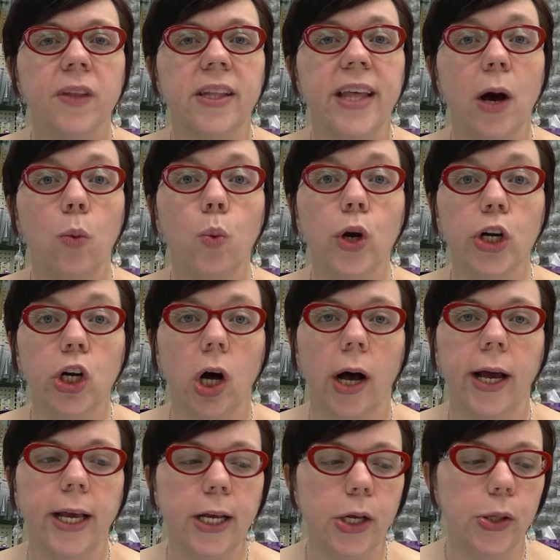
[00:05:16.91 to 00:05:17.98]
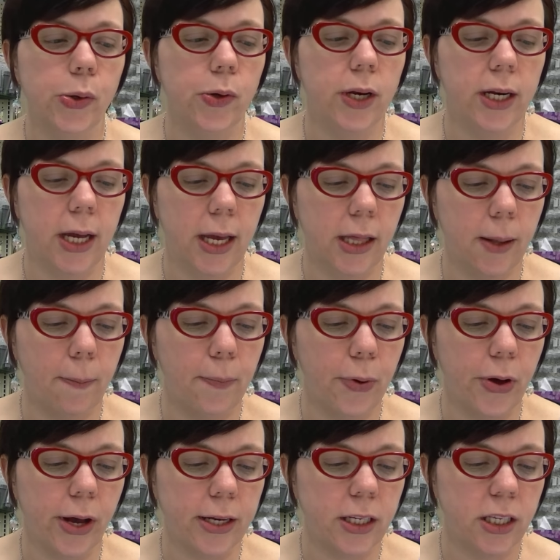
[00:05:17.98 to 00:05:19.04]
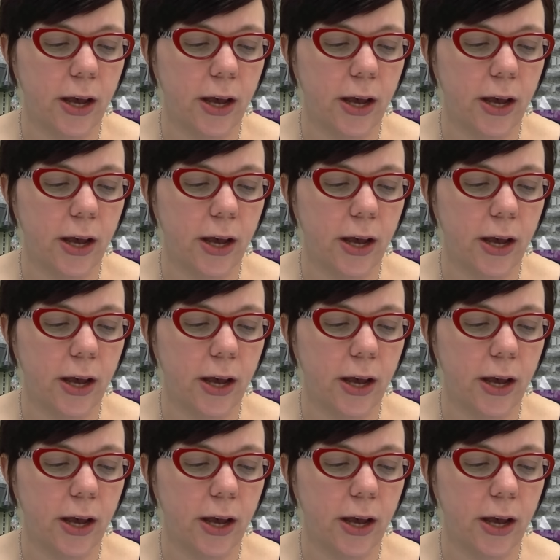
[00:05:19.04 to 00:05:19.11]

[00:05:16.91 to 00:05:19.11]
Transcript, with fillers: that were not included in the book.